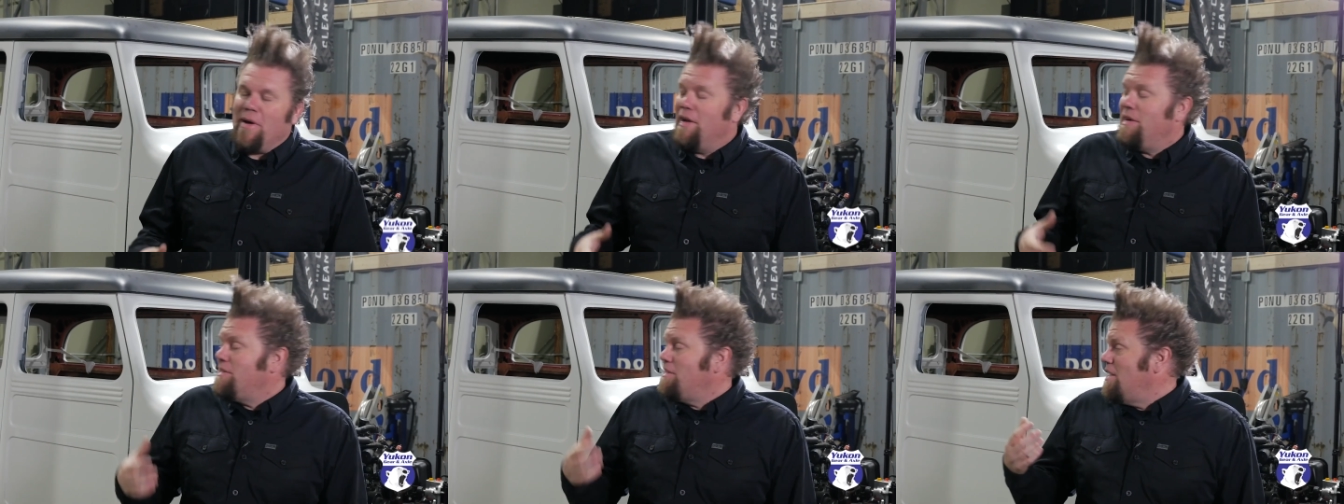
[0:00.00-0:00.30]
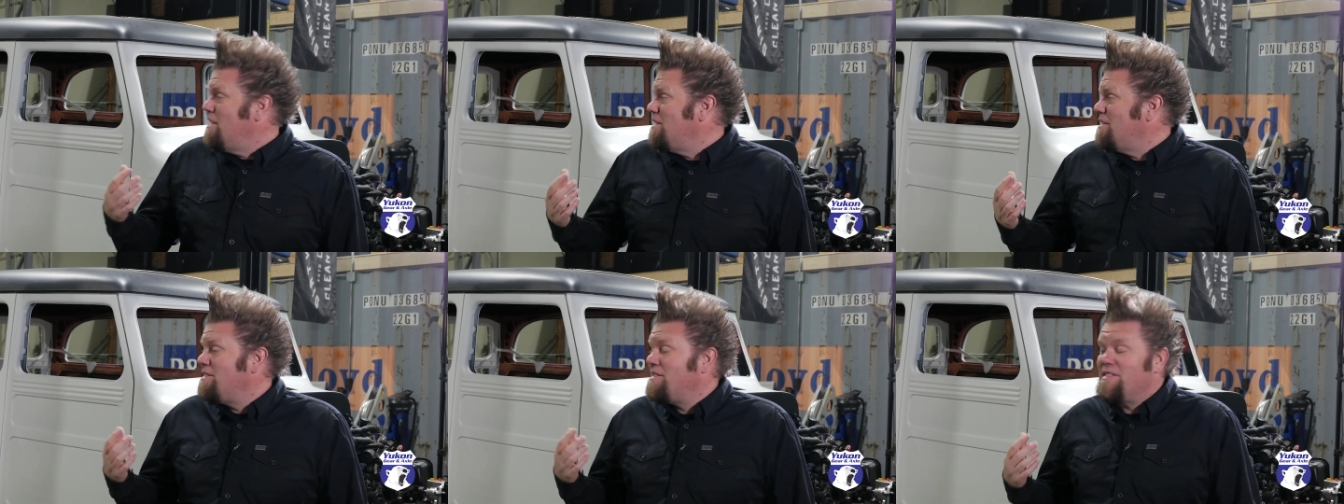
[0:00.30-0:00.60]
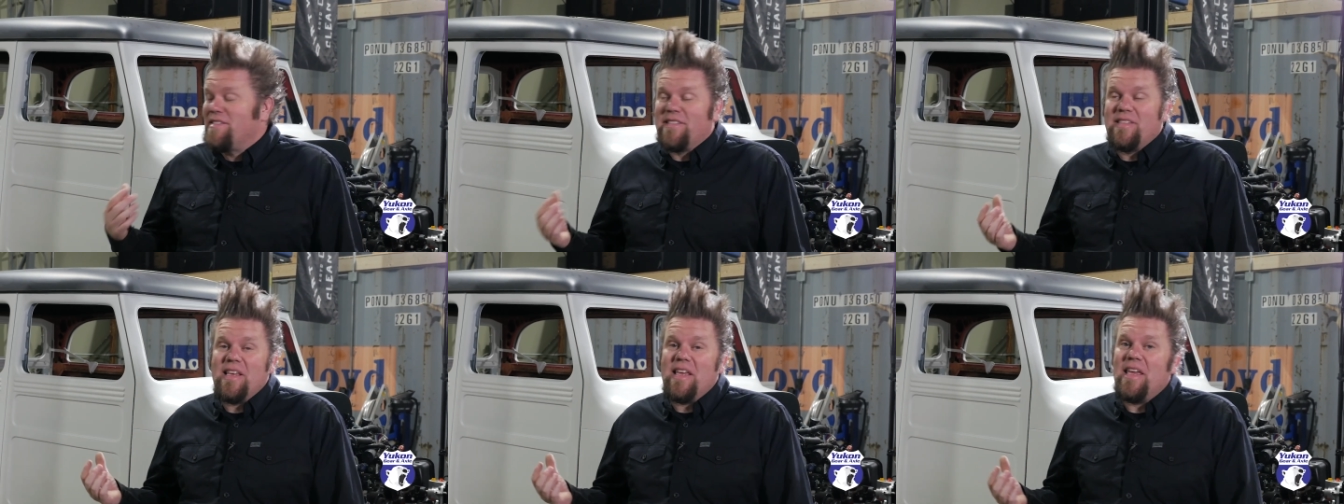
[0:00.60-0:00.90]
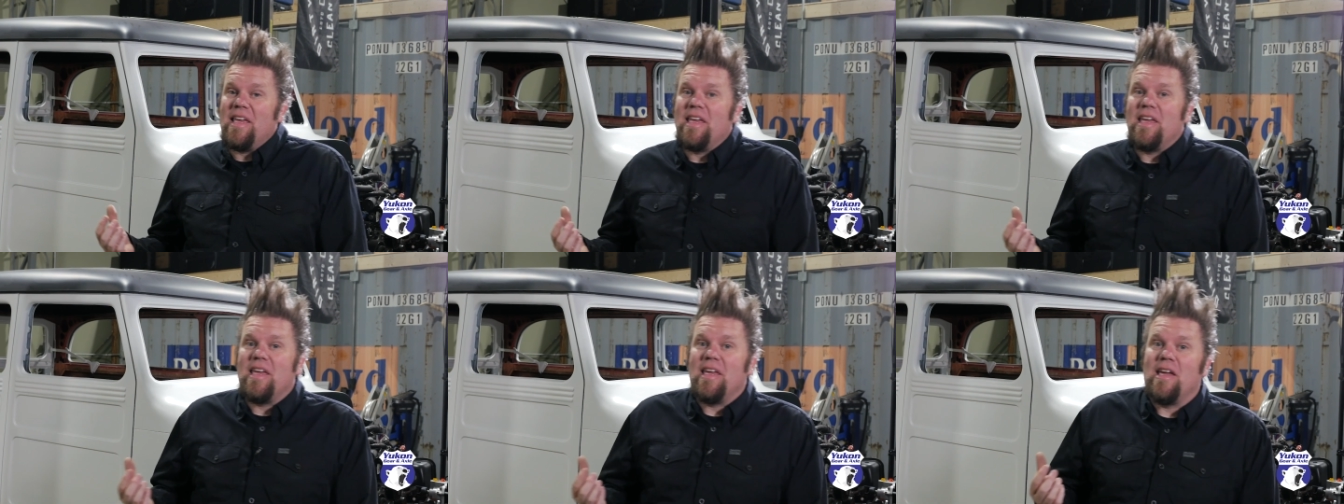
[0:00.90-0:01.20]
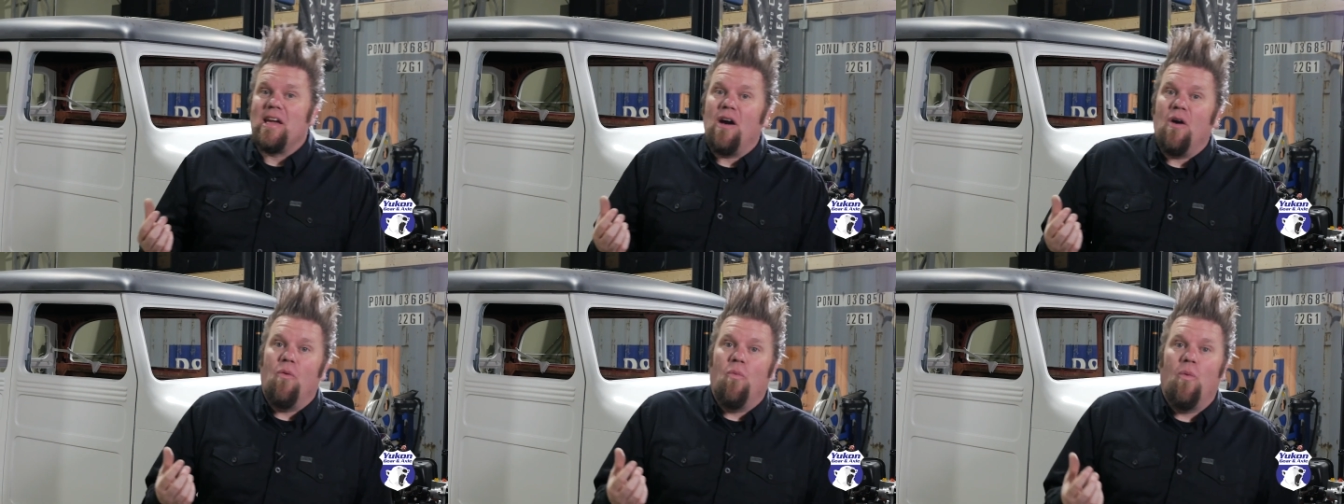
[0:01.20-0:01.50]
I just had to
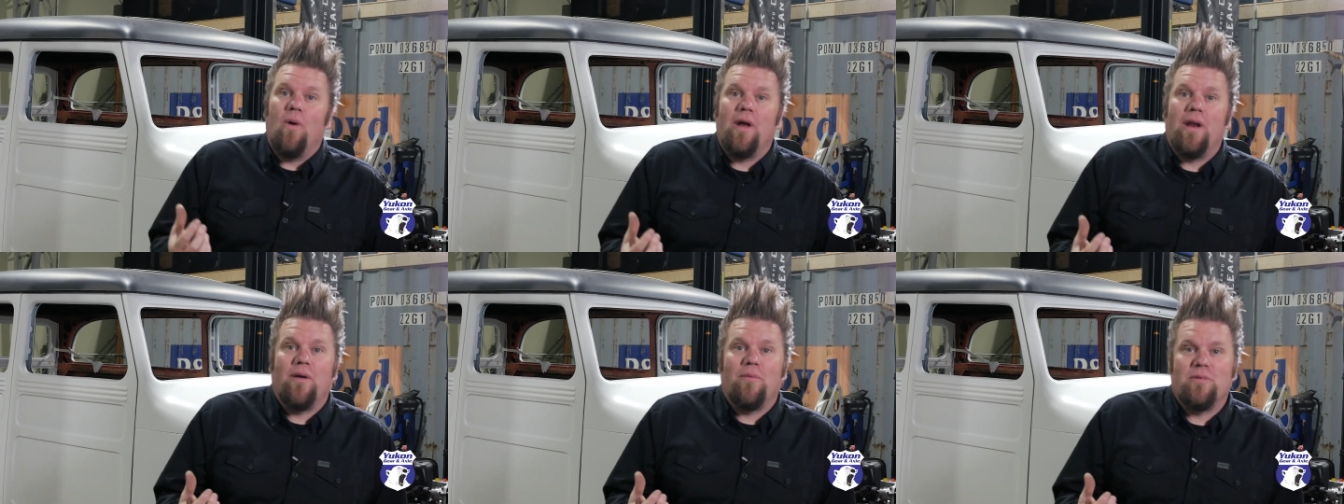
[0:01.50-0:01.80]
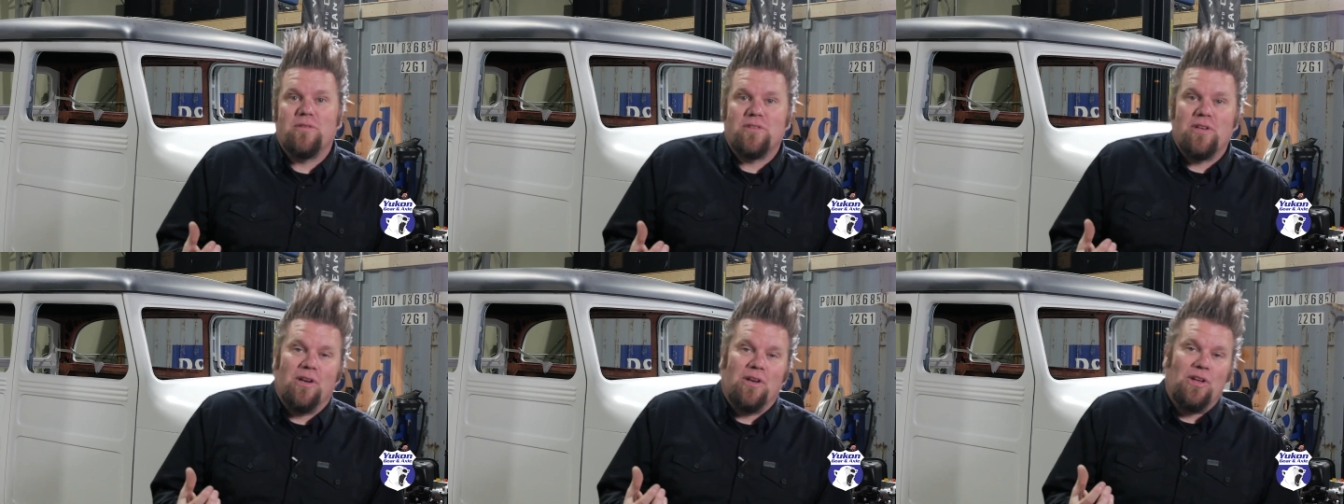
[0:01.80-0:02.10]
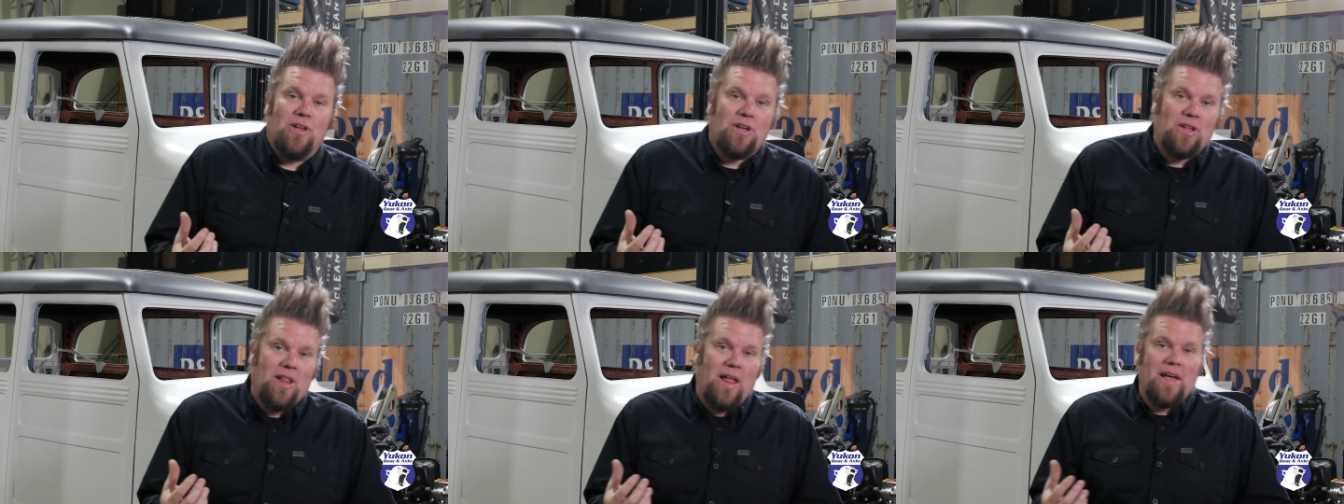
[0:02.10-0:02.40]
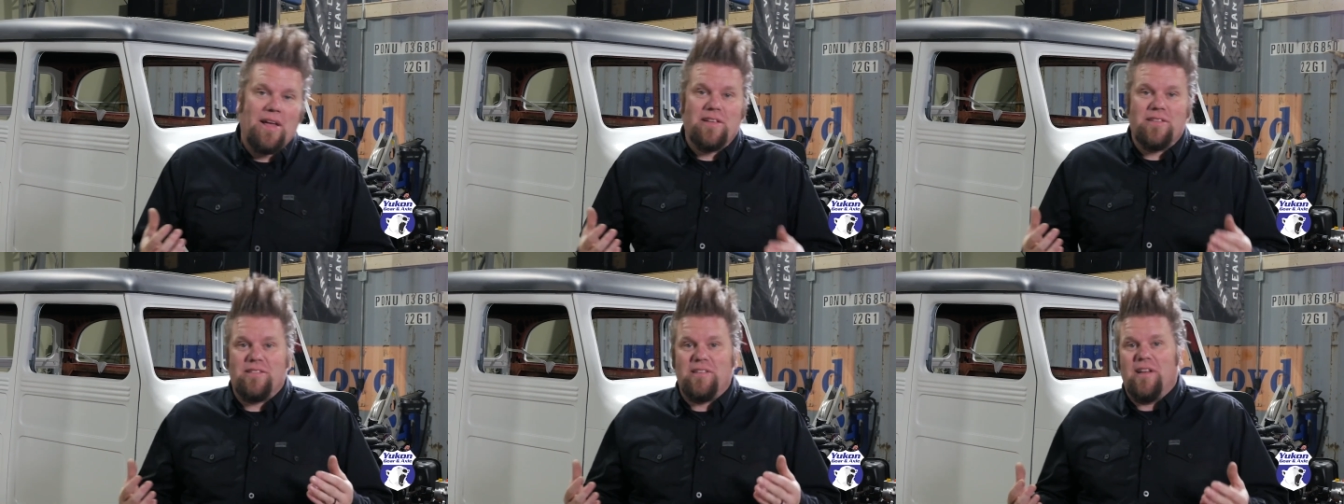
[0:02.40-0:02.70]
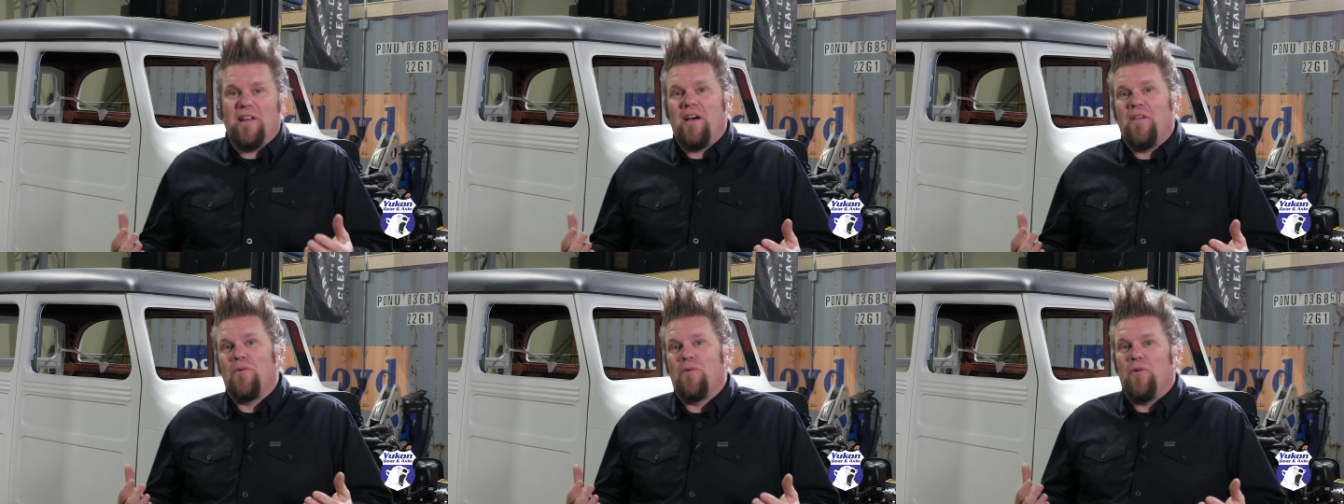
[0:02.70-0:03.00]
see what it was gonna look like
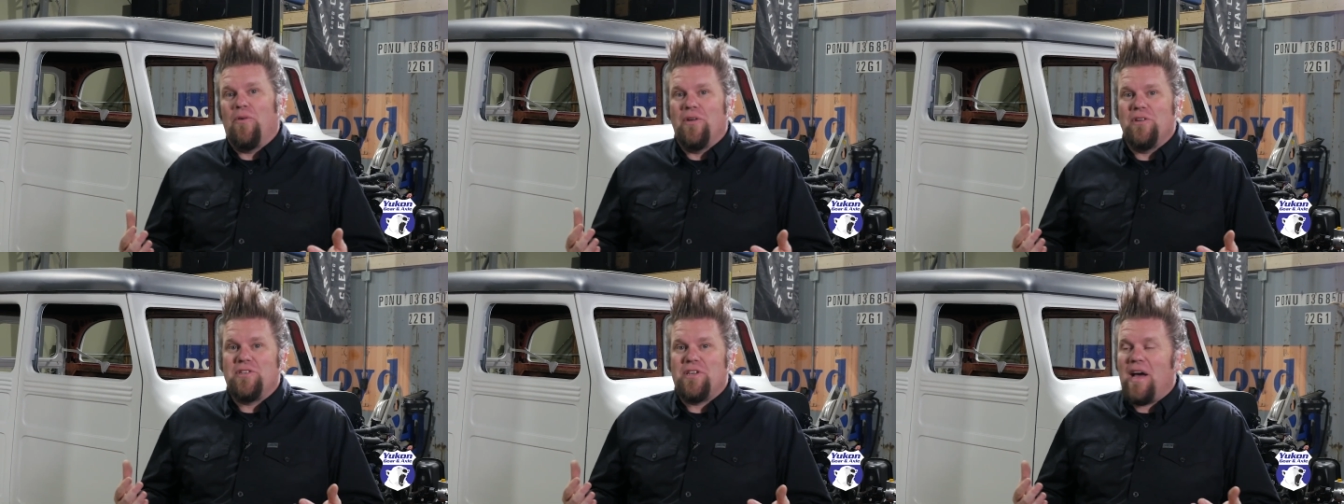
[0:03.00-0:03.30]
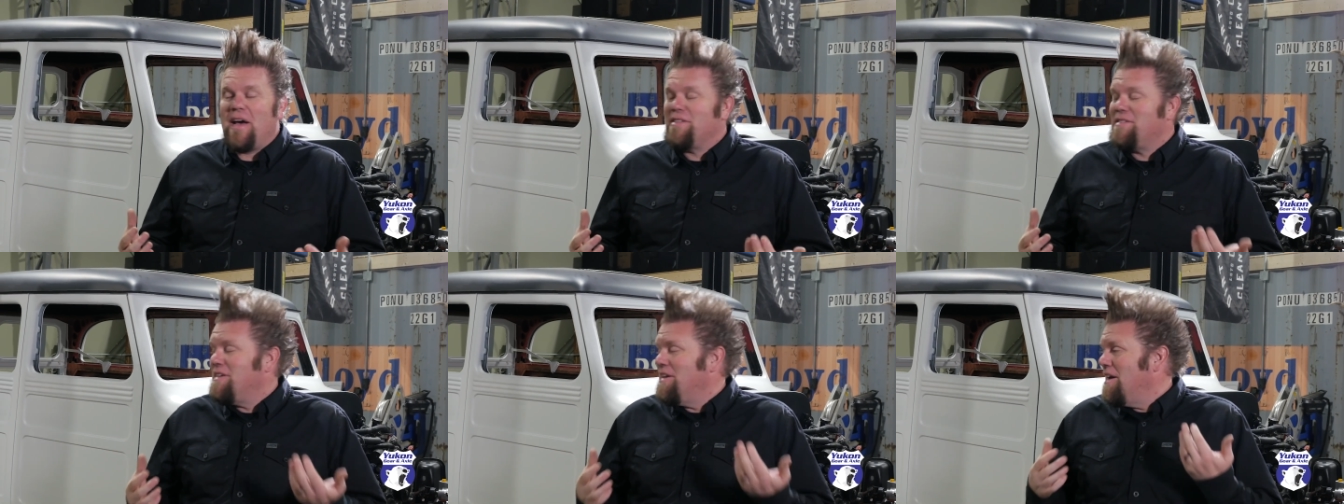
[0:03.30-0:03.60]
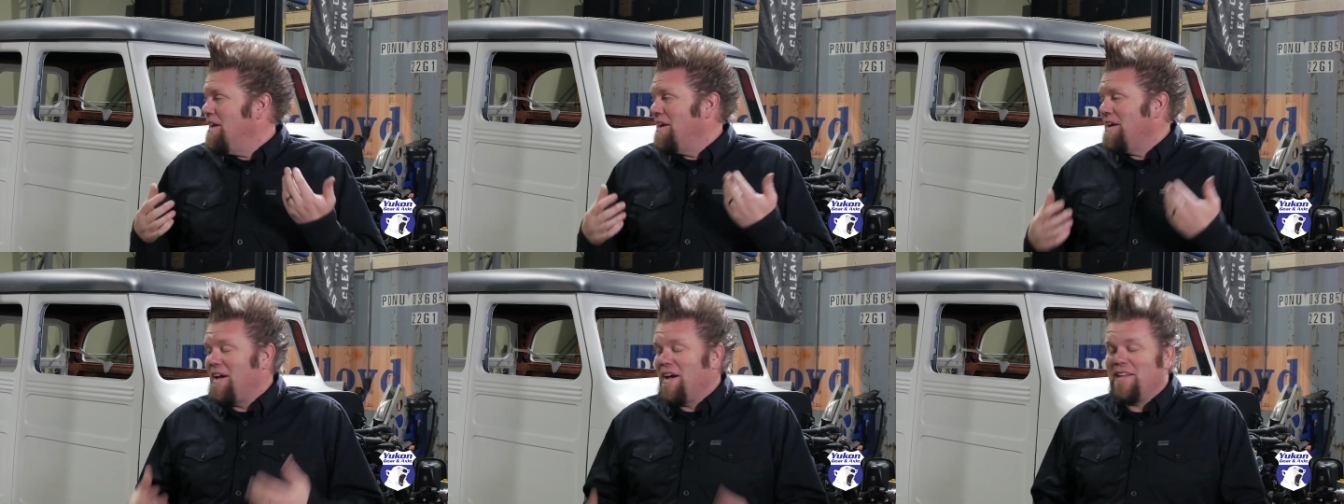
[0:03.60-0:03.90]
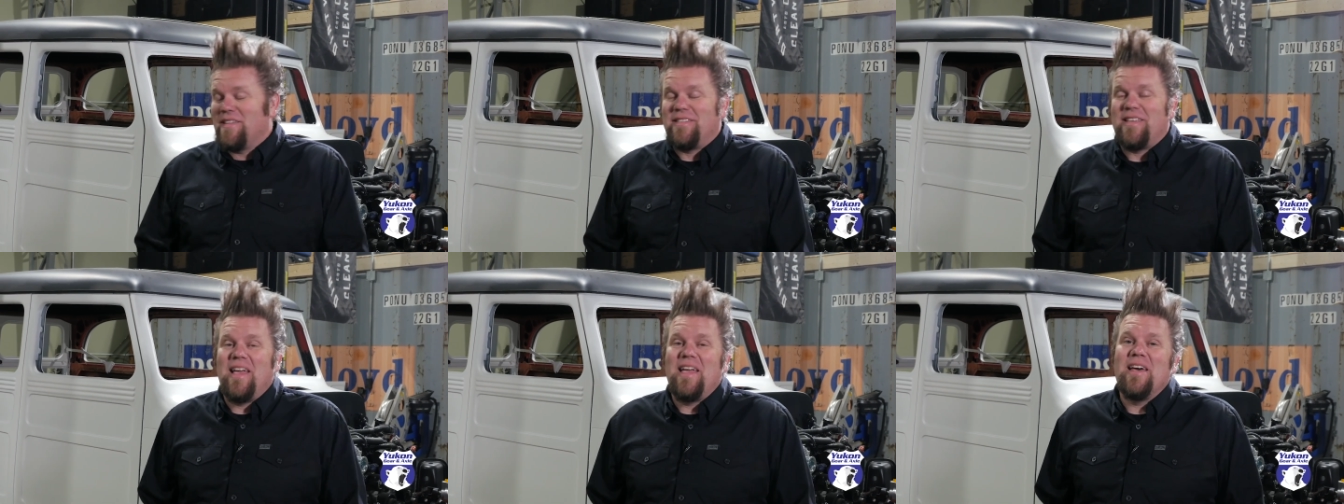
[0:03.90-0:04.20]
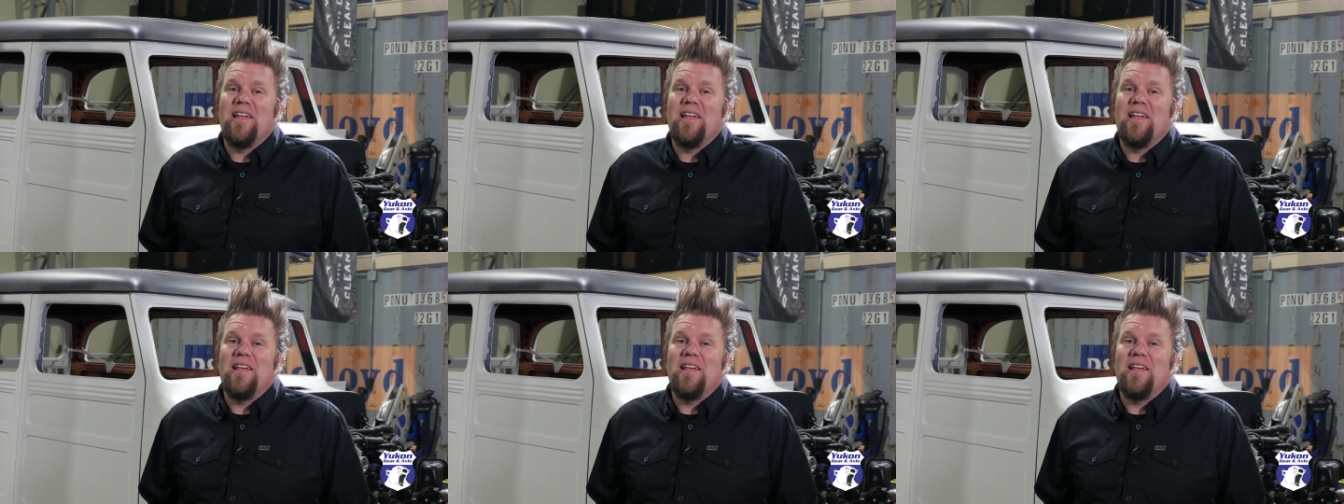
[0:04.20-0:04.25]
sitting on the rolling chassis, and I gotta say,